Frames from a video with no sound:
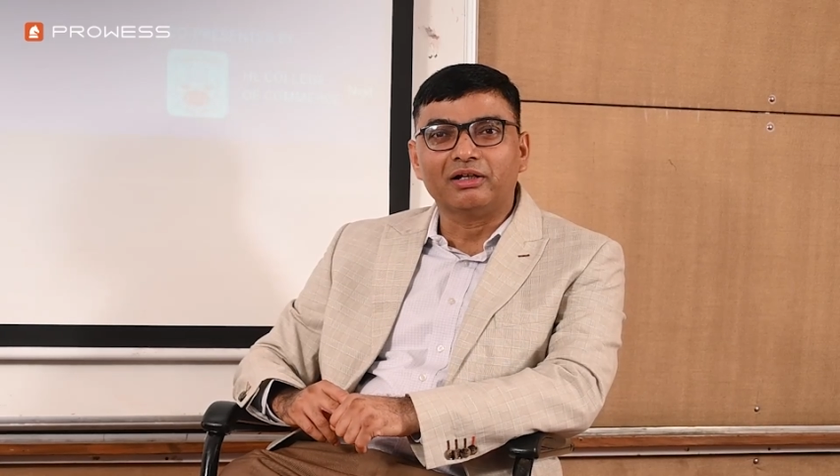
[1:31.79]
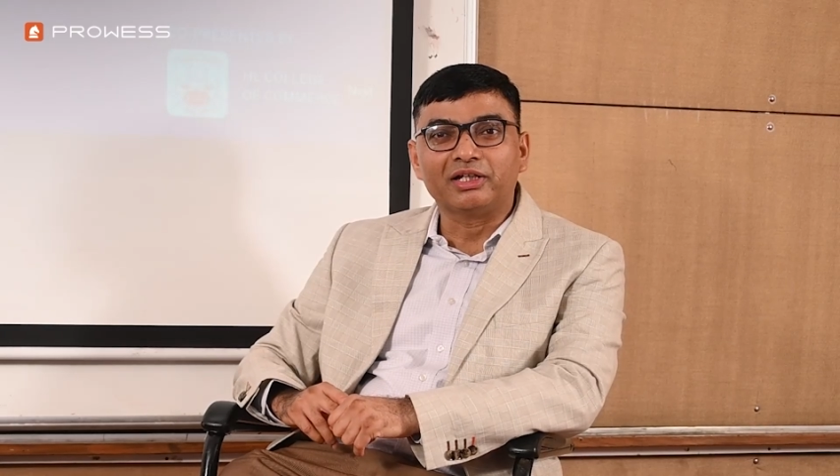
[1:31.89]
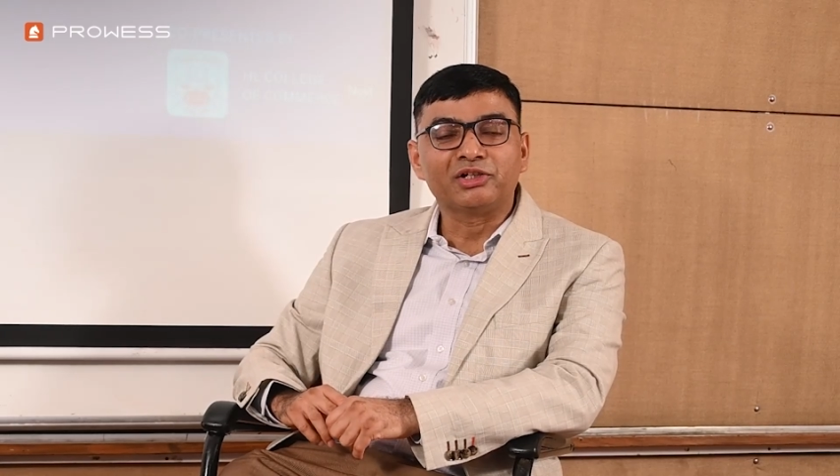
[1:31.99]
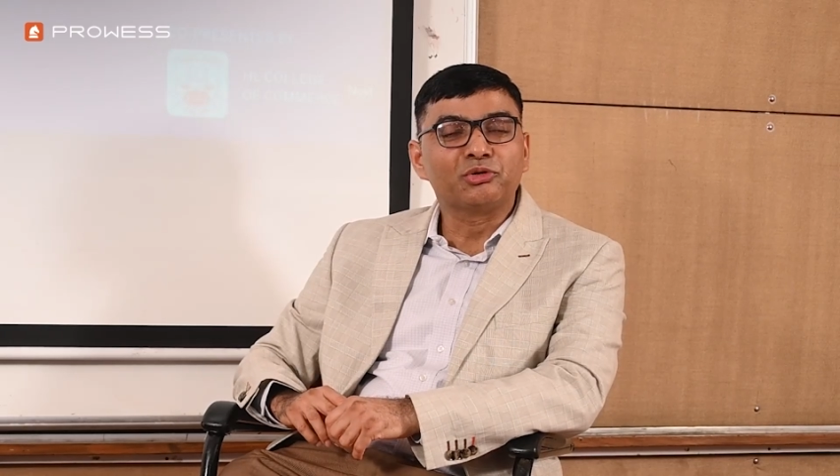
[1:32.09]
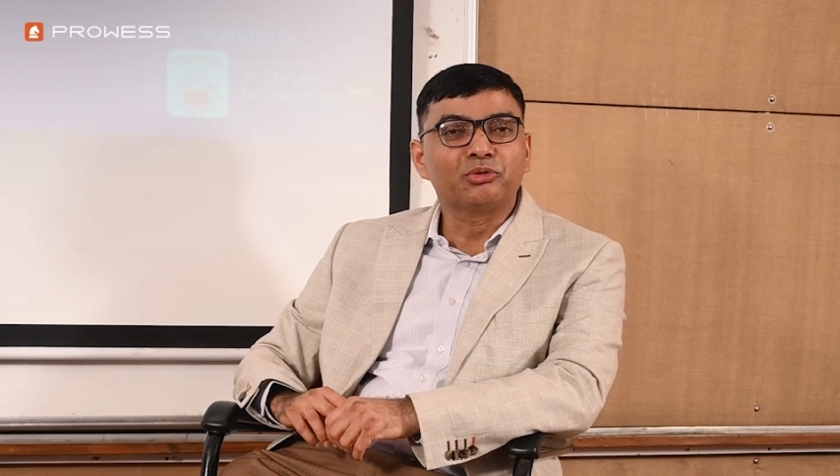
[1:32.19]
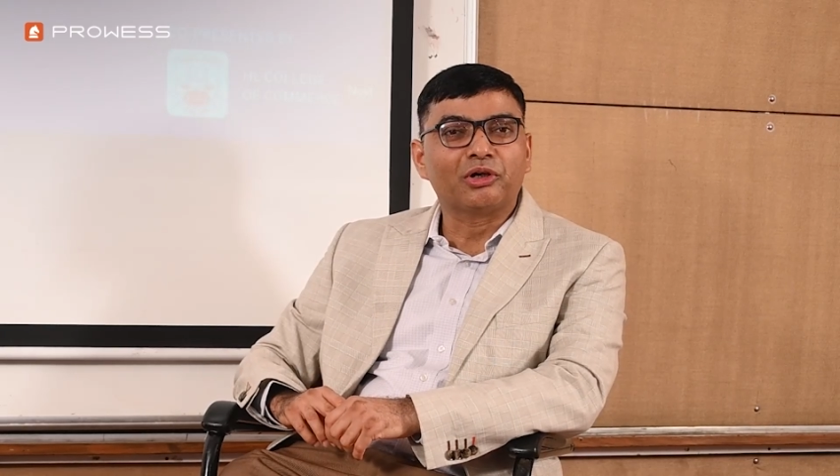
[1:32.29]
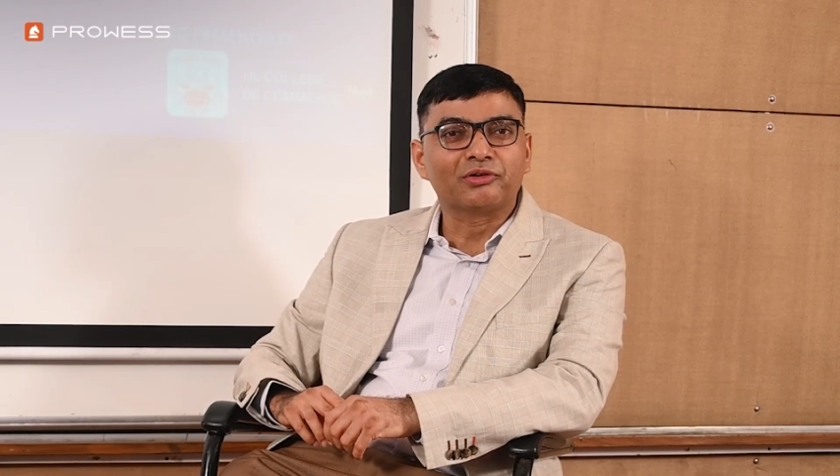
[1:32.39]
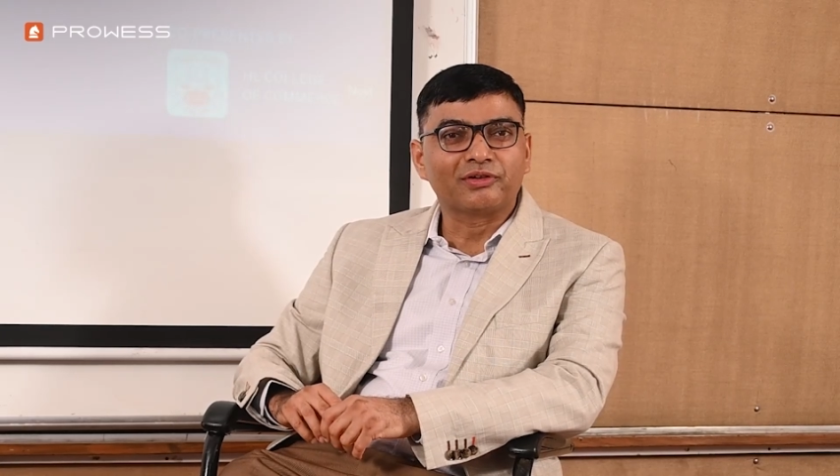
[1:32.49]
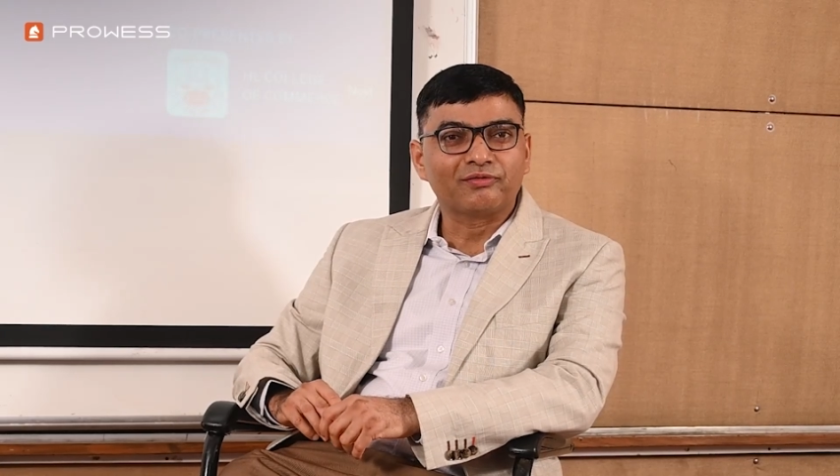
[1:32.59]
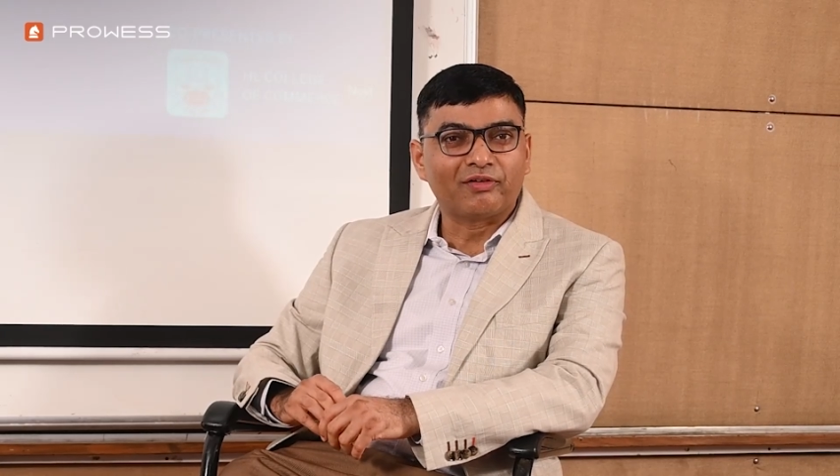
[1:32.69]
in
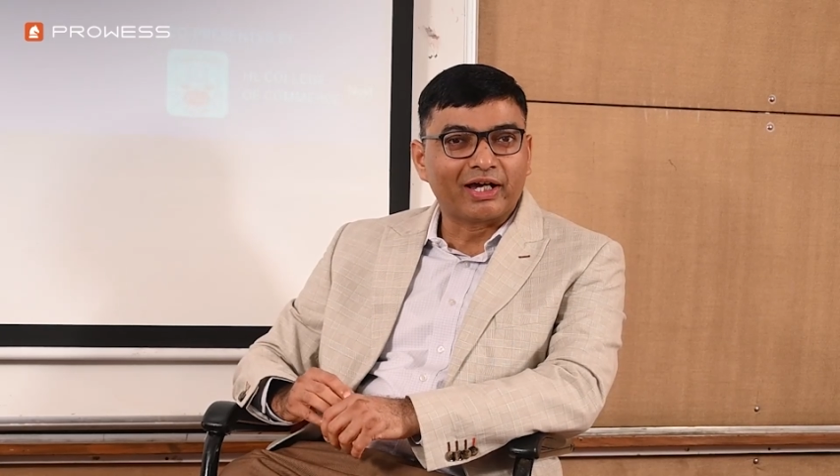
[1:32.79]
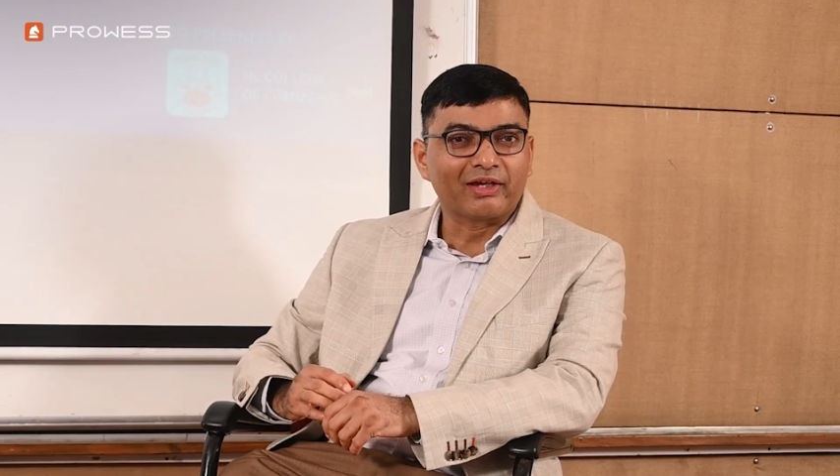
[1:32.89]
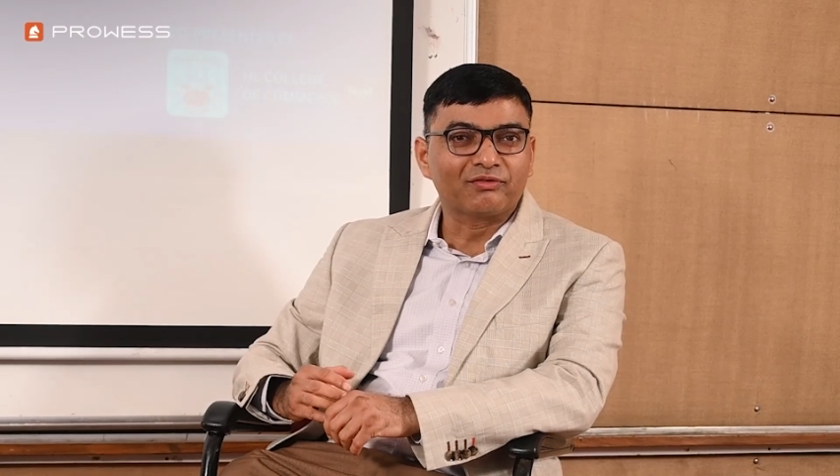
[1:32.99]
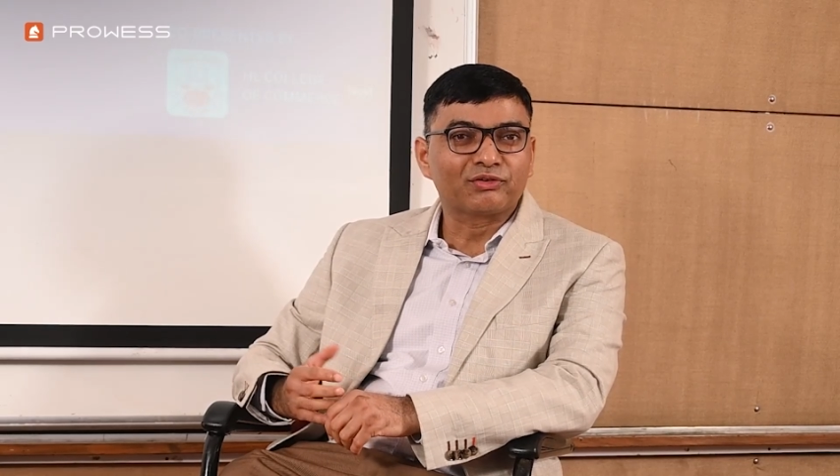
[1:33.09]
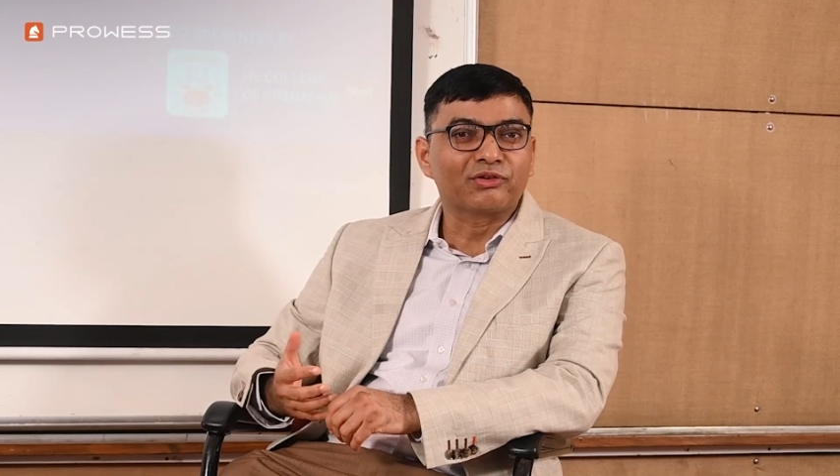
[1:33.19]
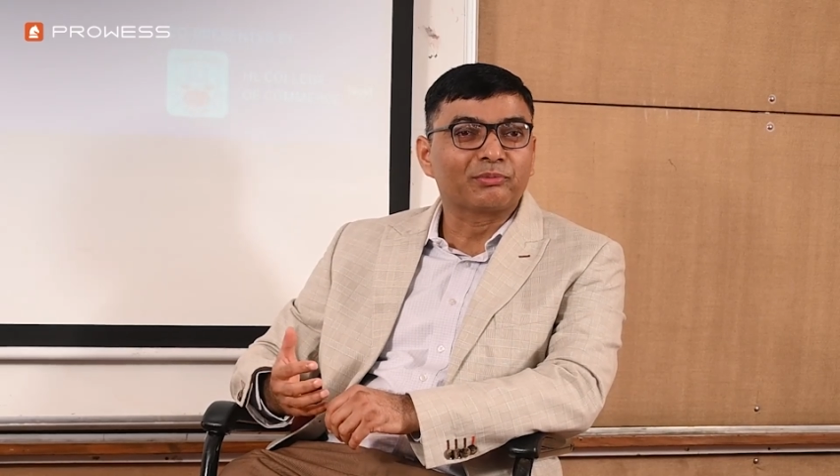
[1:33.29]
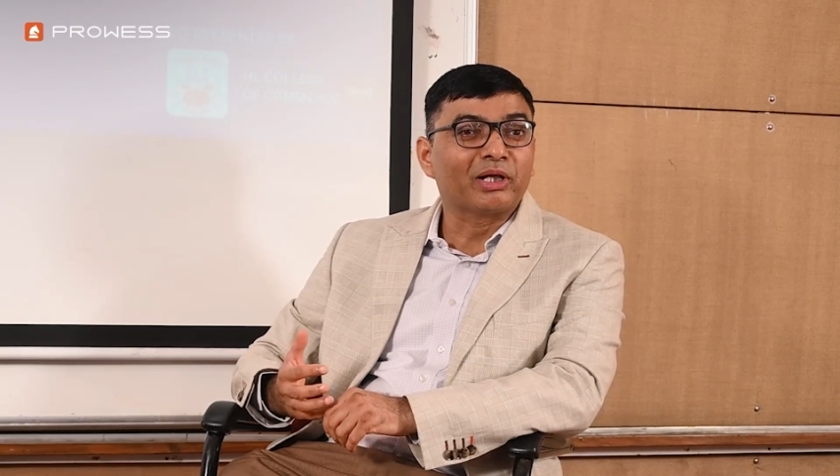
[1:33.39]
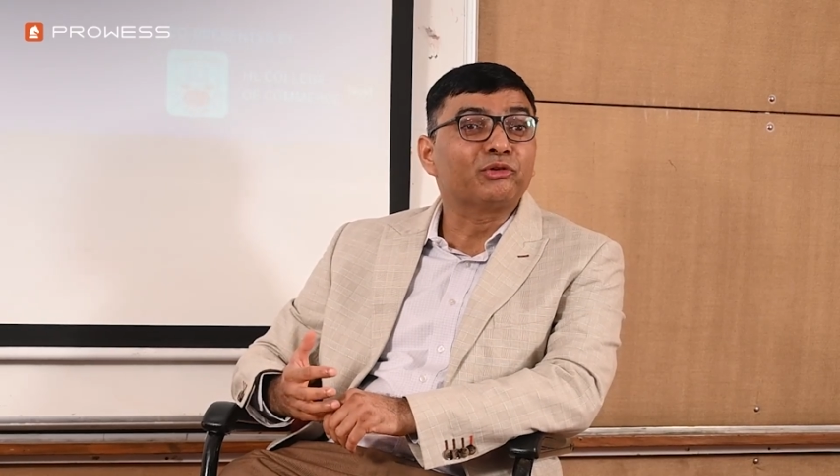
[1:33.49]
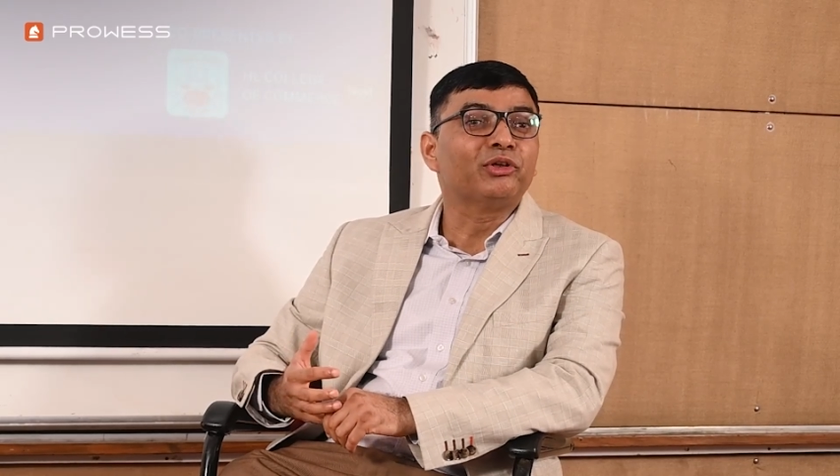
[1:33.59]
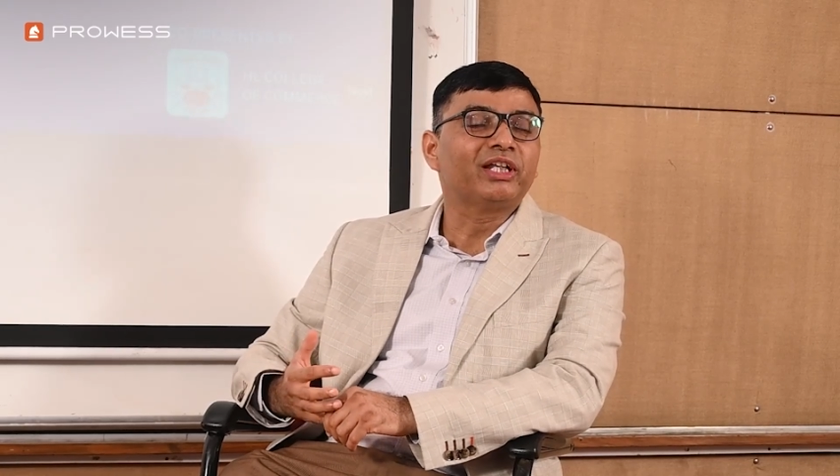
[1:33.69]
2005. So it's
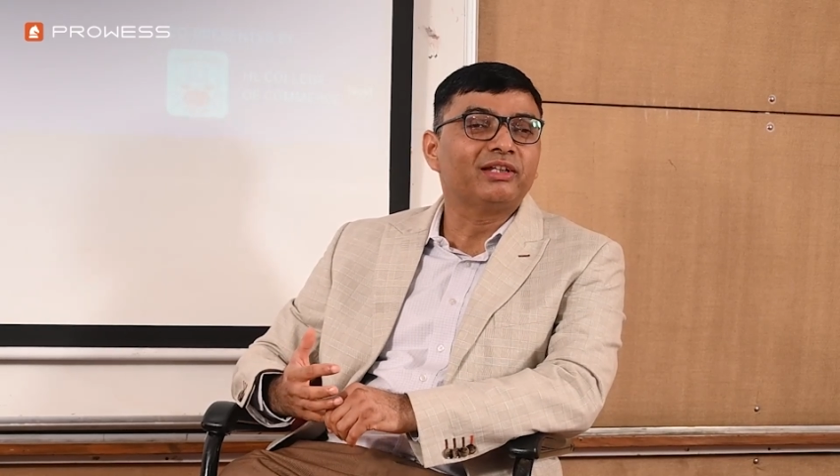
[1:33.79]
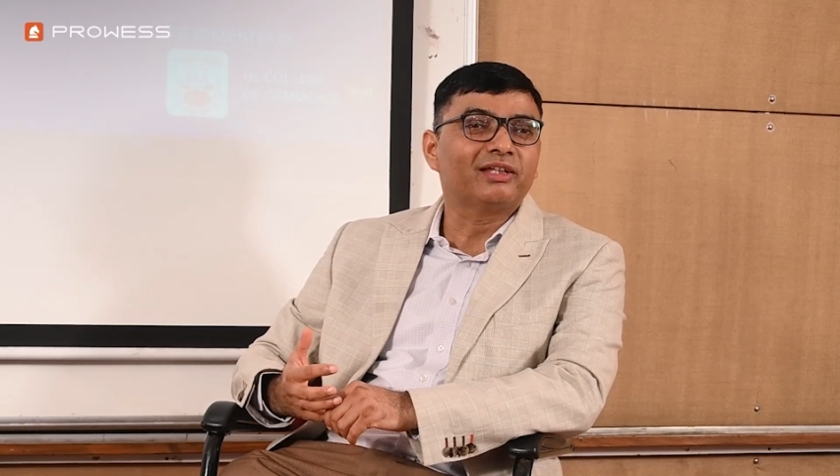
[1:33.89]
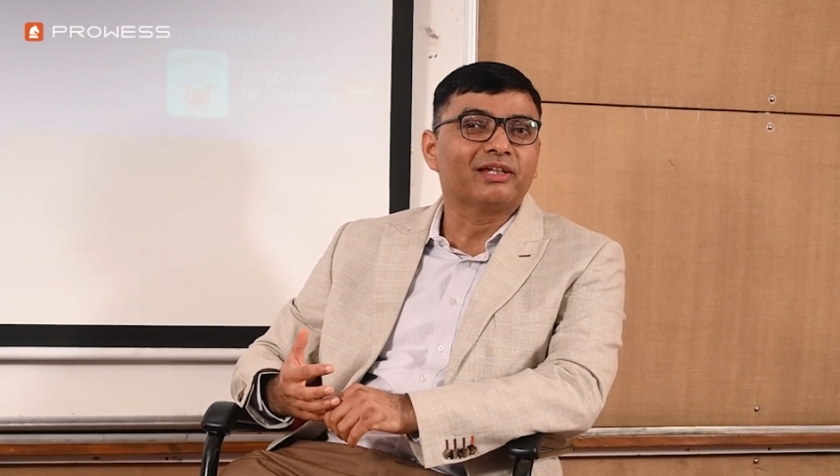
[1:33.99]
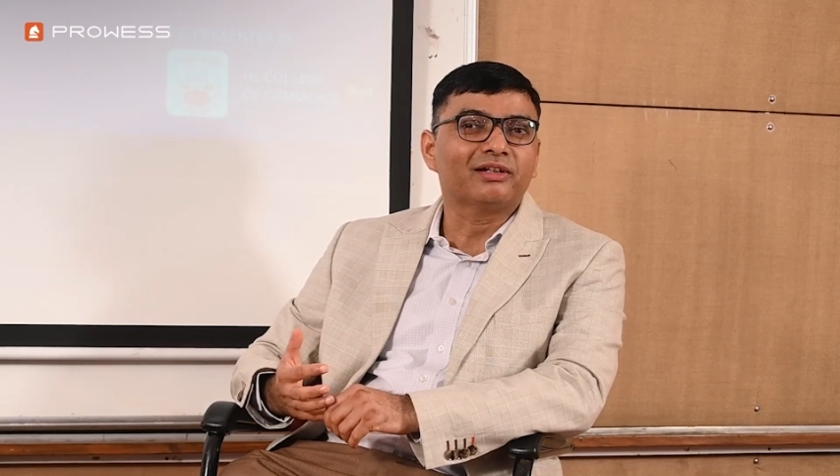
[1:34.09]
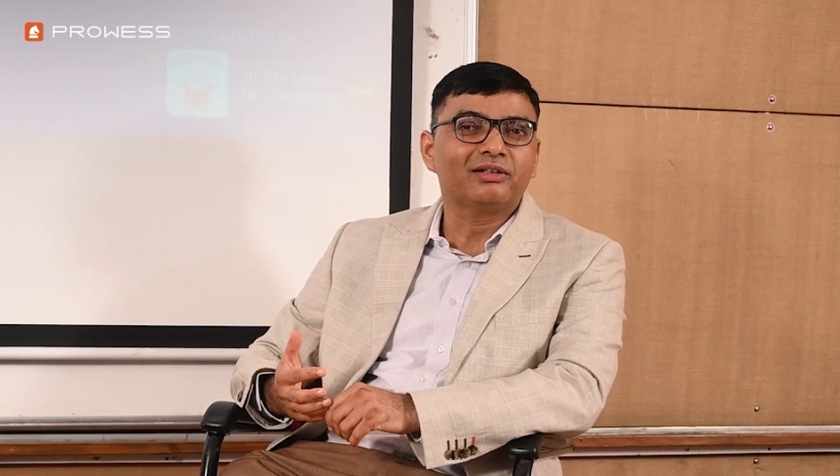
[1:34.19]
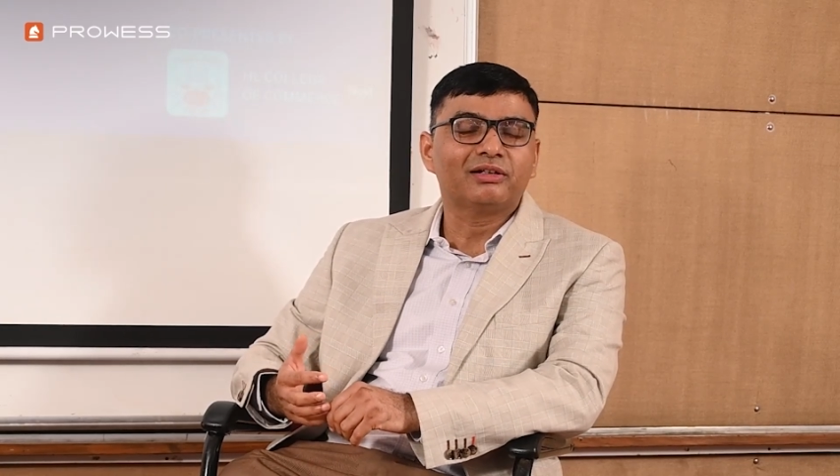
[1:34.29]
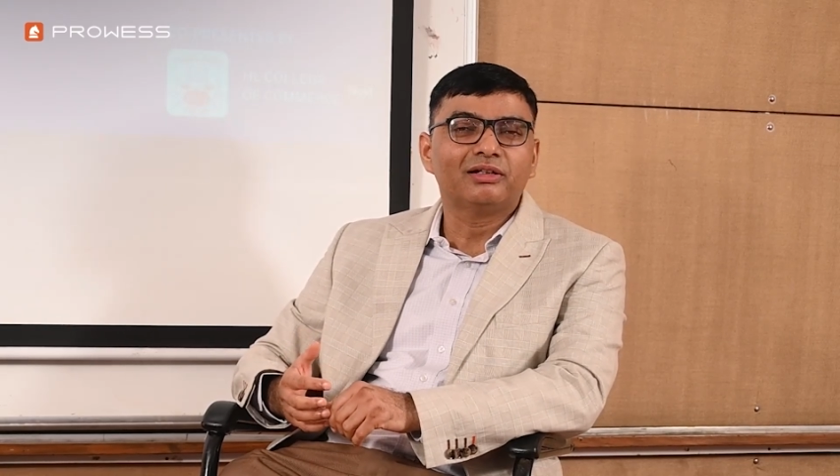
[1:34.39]
my 20th year.